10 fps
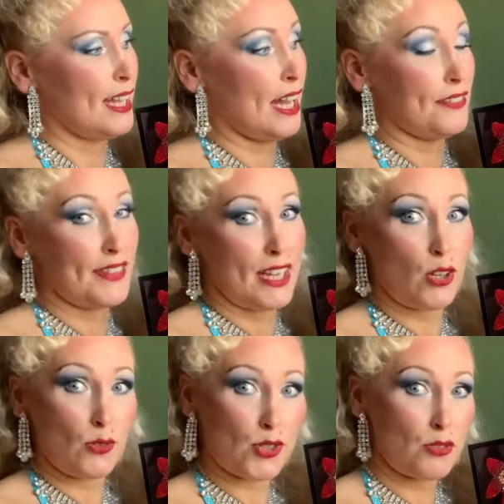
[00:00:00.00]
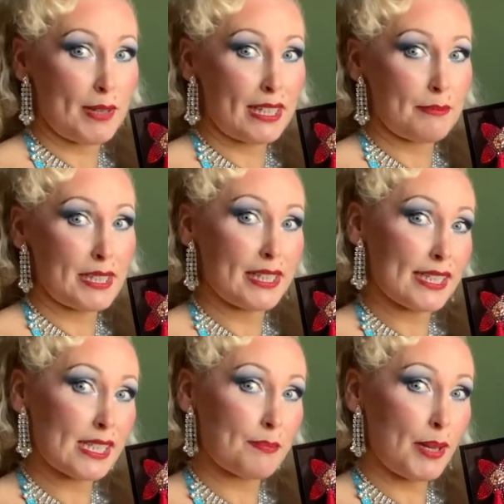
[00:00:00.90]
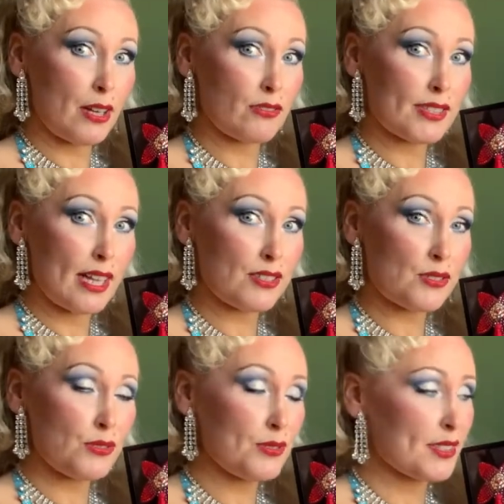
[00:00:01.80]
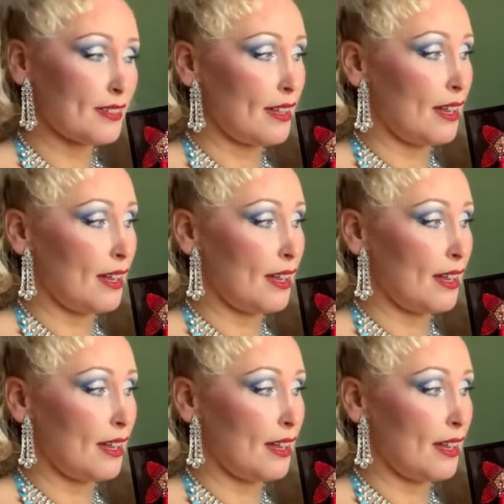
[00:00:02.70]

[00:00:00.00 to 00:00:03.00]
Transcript: And they also made me this pair of tassels.